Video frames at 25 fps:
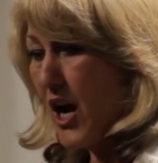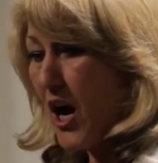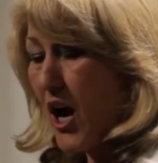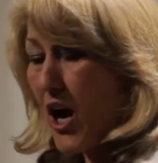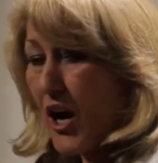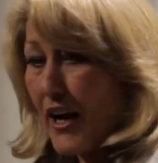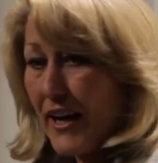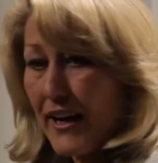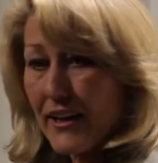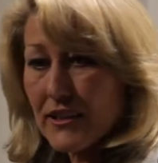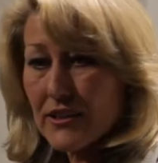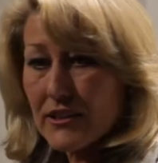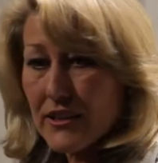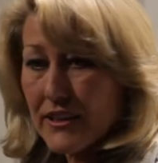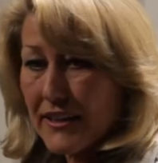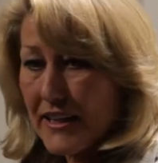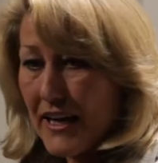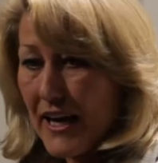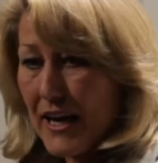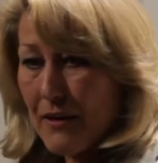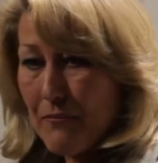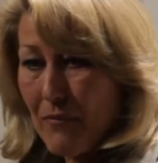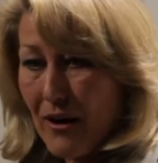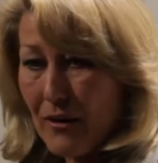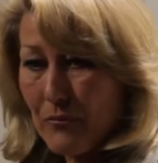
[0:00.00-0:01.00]
I actually
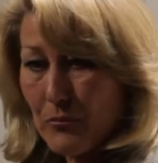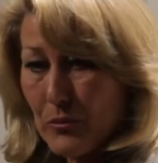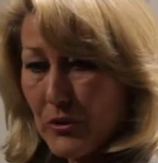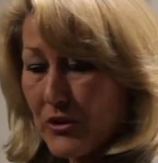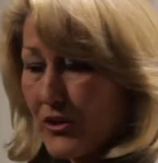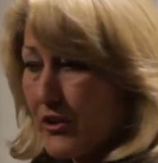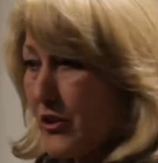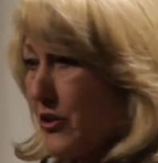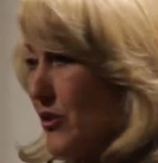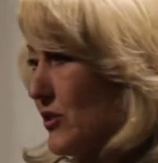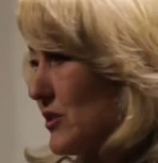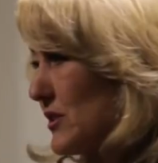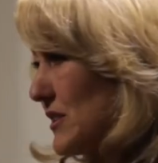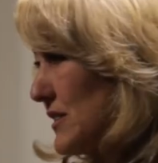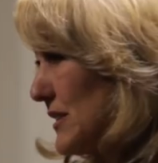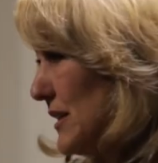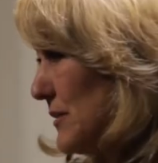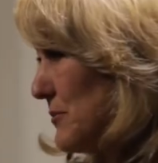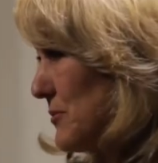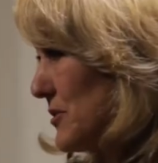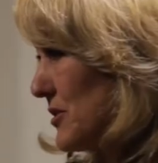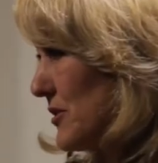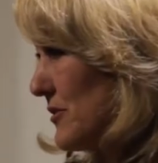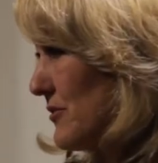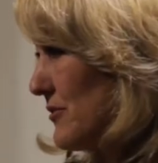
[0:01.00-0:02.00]
came up with the
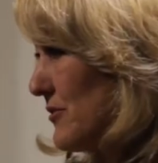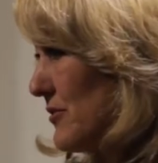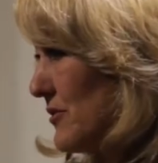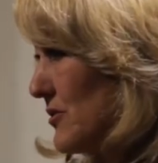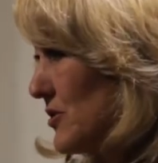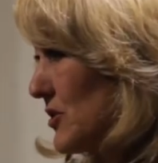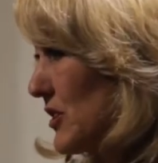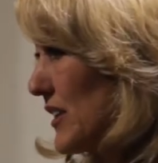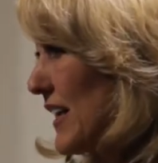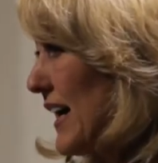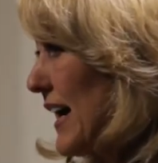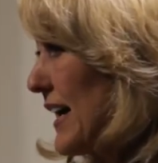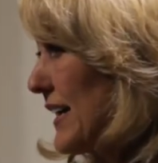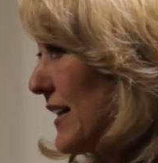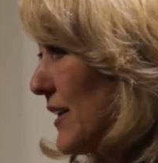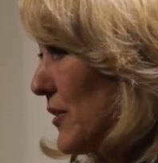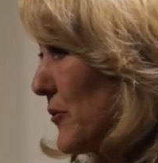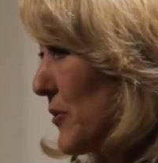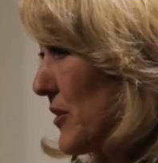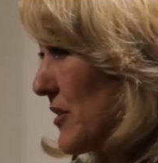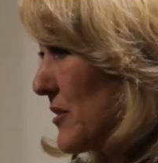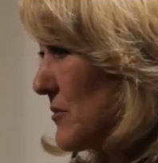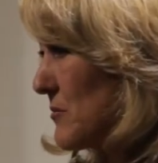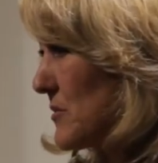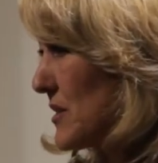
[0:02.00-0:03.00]
concept of circadian
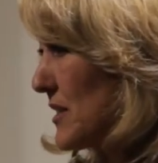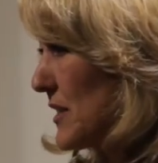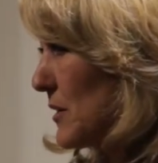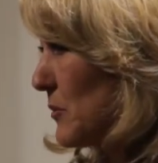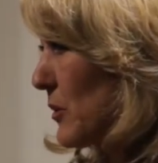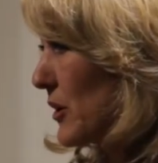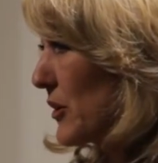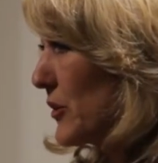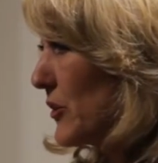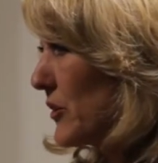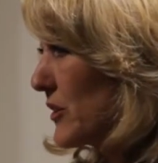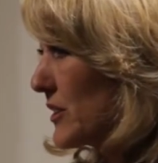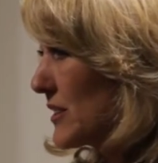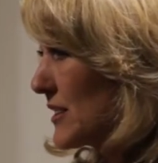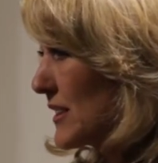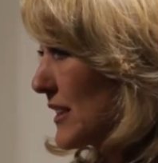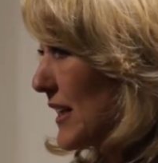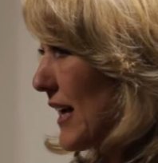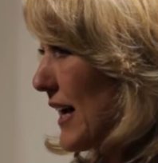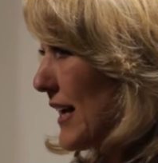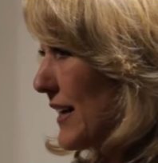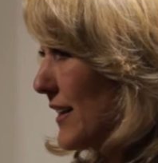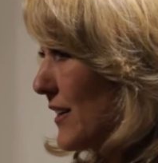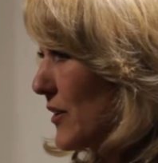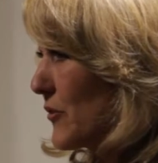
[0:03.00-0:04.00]
rhythms. Anyone heard of
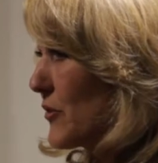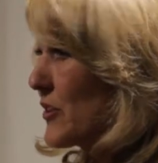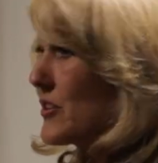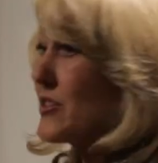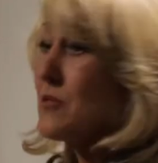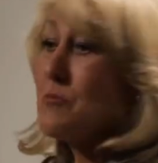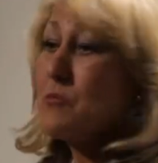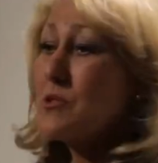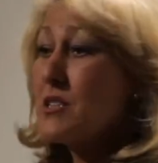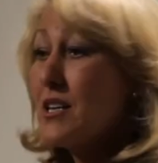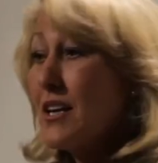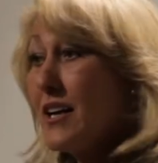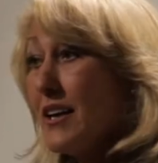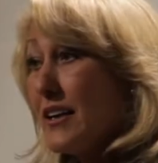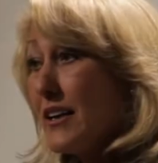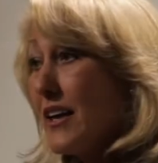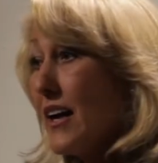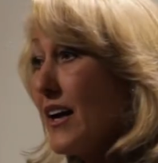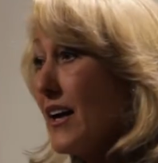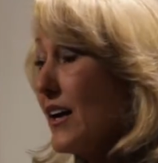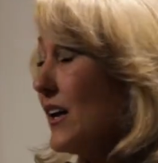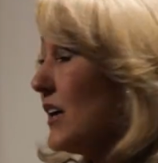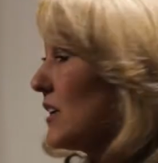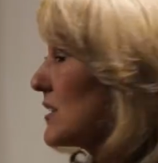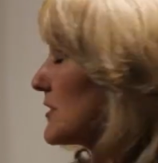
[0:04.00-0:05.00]
circadian rhythms? Mm -hmm.
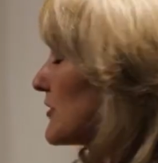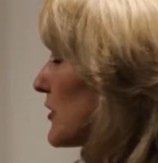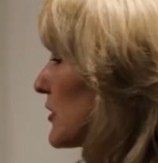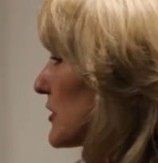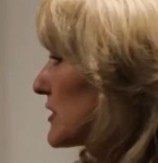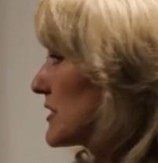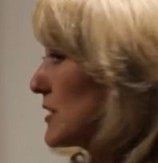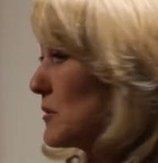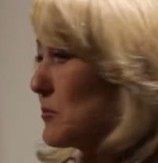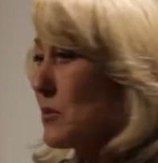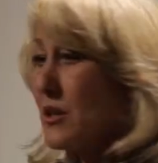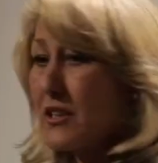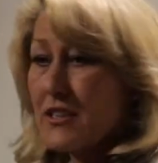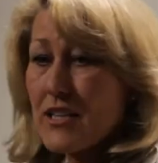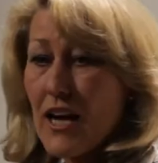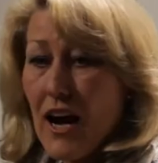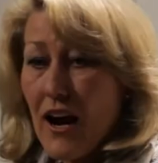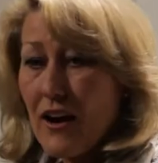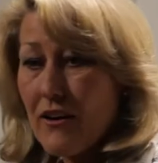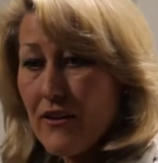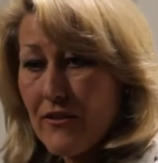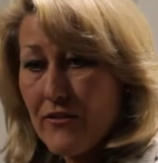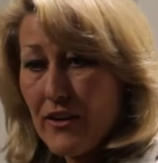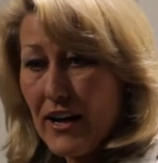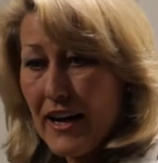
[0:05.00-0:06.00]
Yeah, it's very similar to
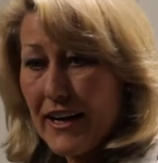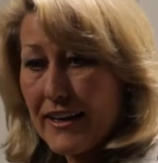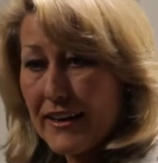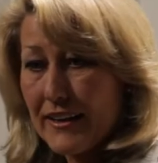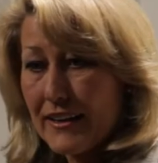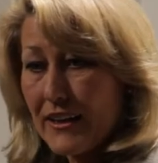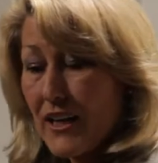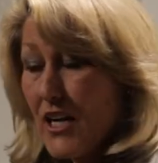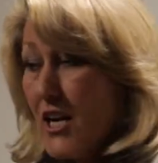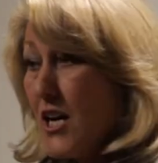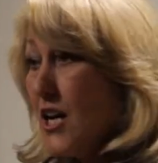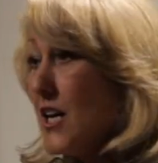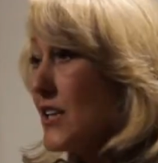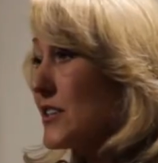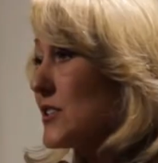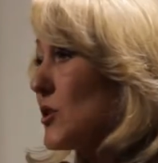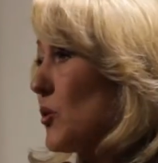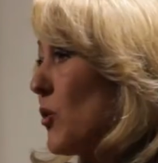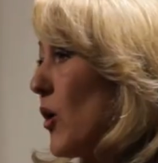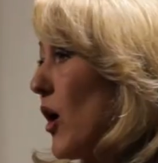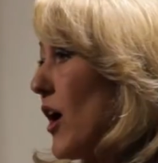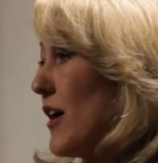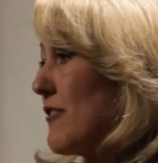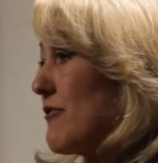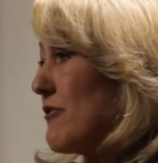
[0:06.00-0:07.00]
Ayurvedic. So
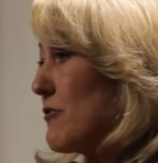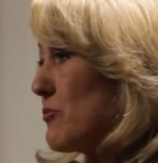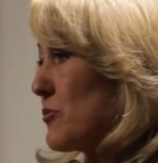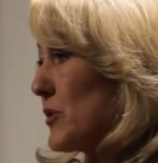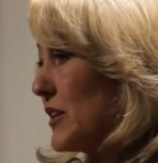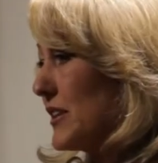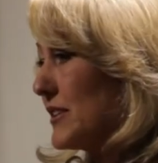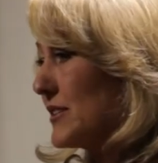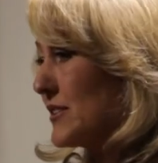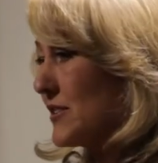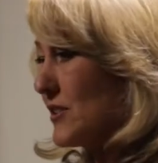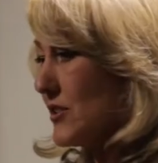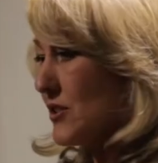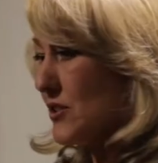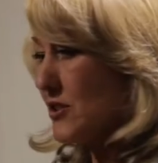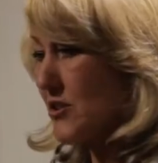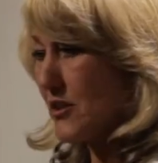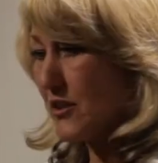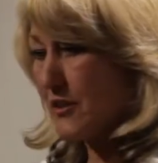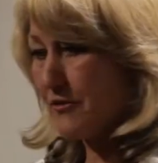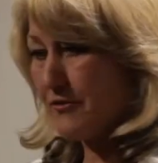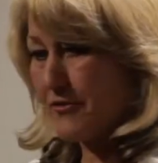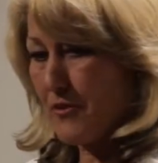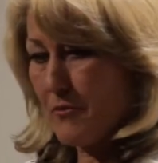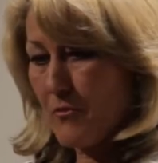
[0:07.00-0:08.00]
I've researched
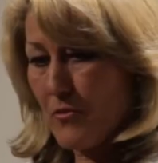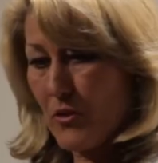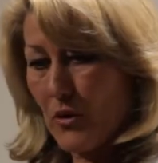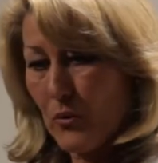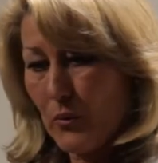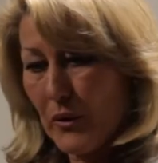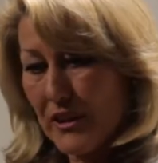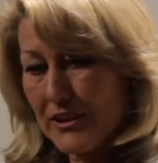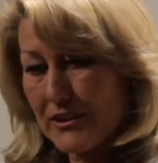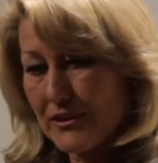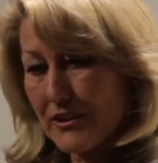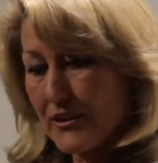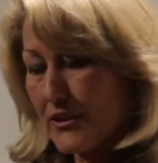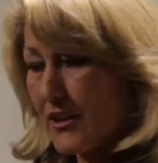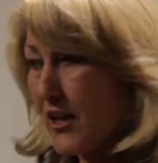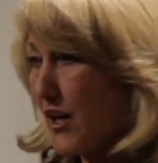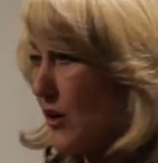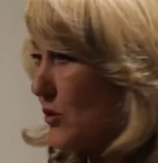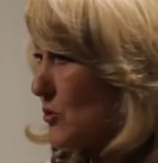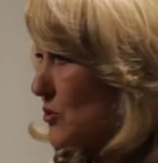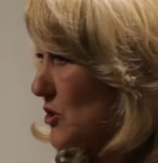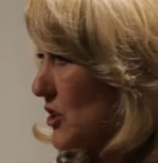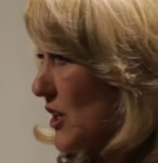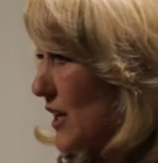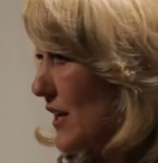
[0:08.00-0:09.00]
it from the Western
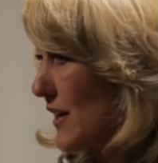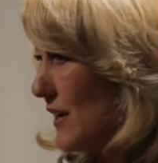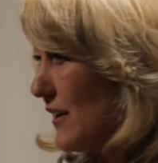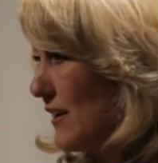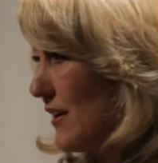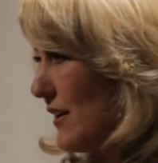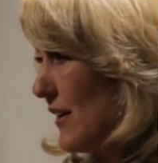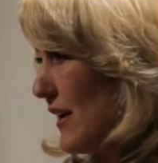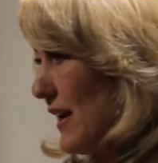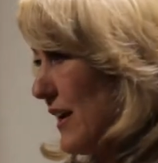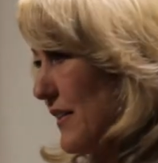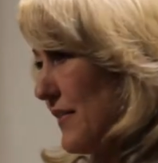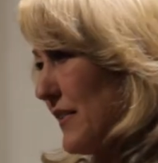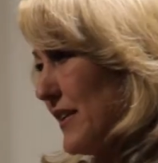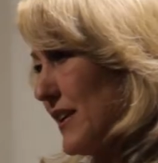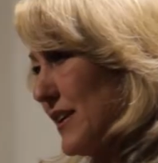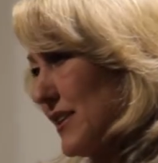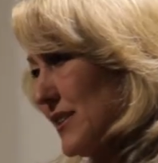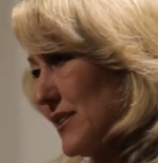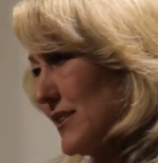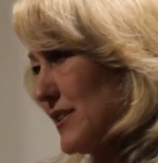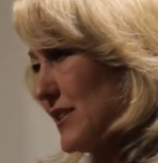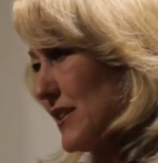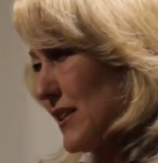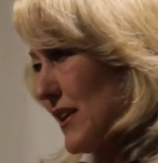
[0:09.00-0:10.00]
culture and the
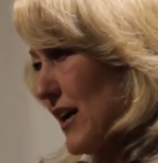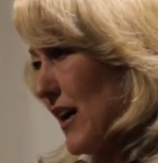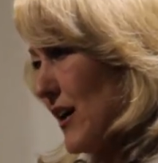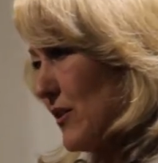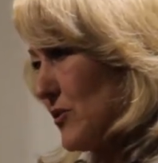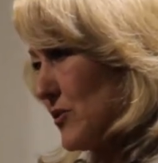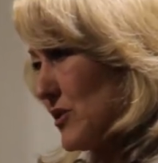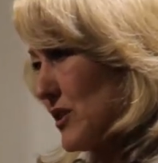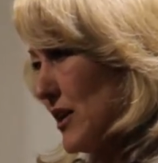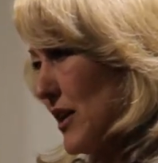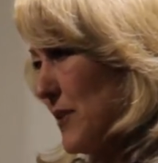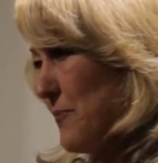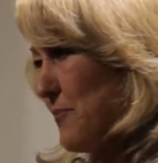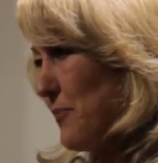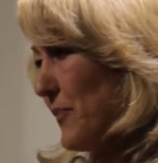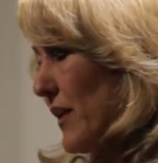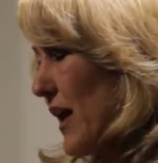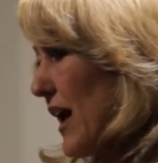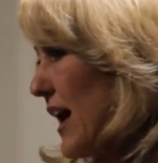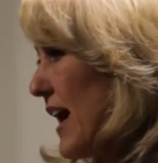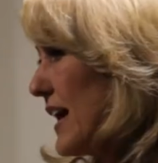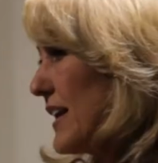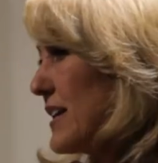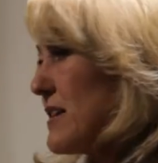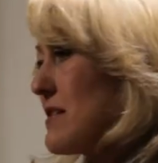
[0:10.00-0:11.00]
Eastern culture,
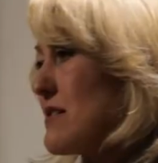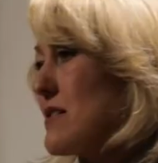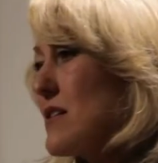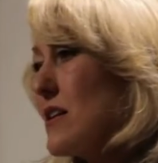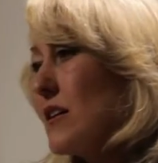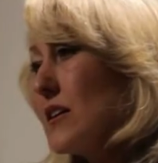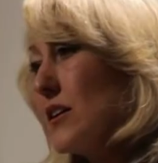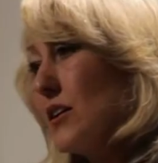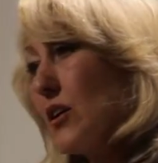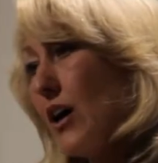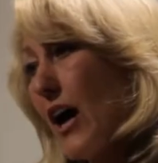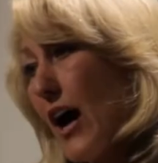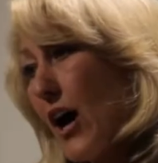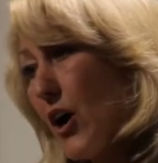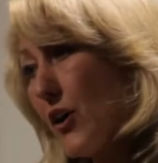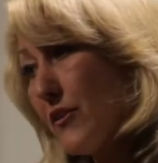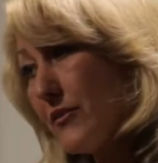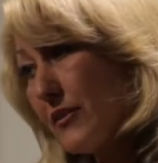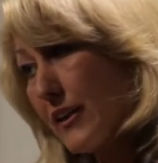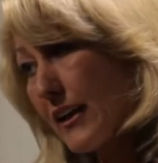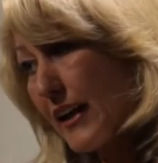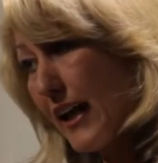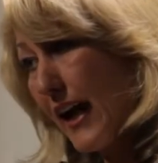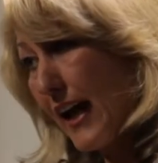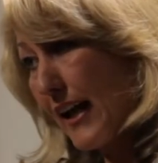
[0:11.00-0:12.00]
and it
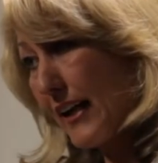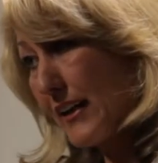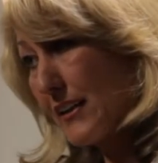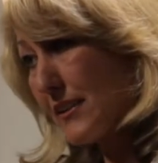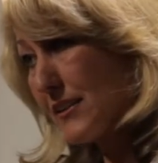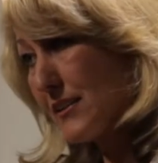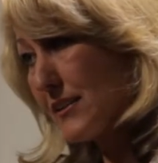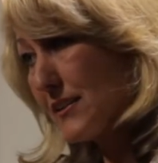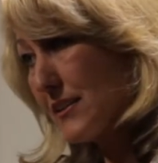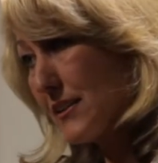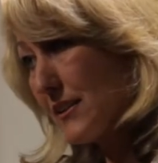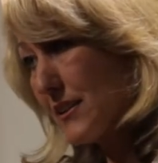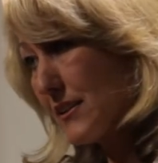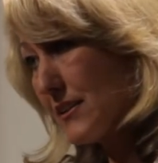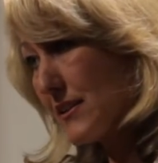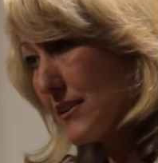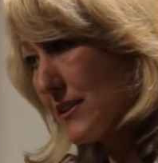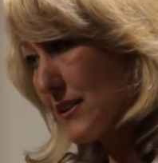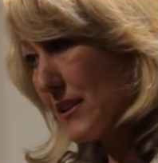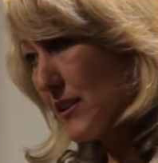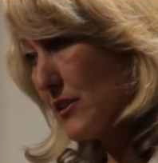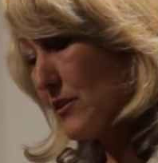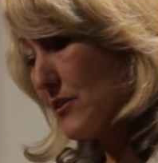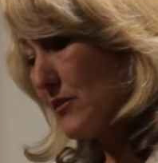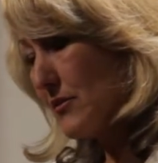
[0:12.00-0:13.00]
overlays
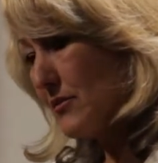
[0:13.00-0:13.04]
itself